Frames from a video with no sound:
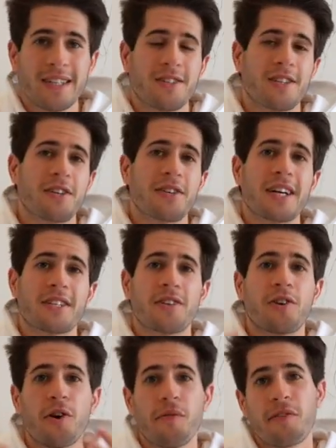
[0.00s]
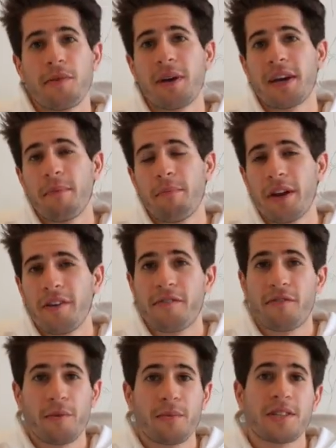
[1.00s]
so that you guys can hopefully make a better
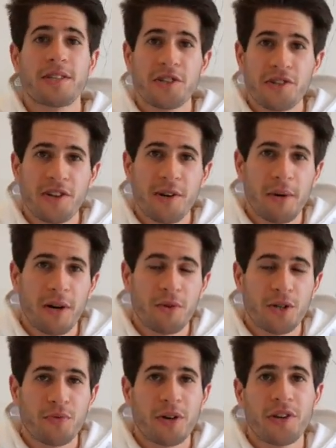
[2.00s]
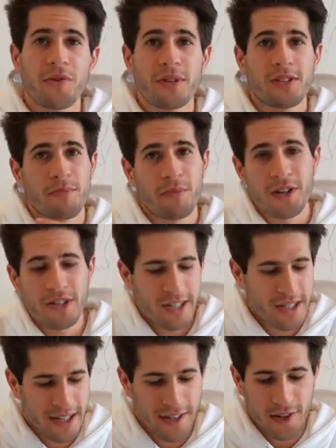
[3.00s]
informed decision about which one you want to
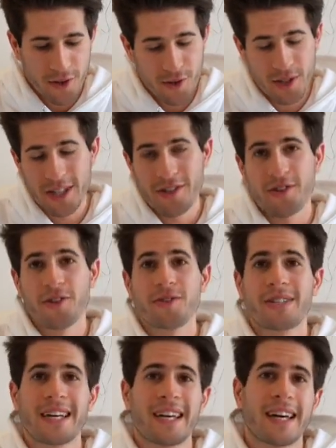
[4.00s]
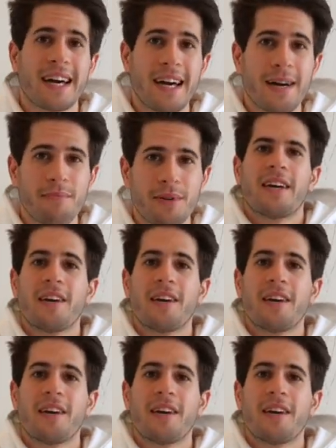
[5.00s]
purchase and use as your note-taking app.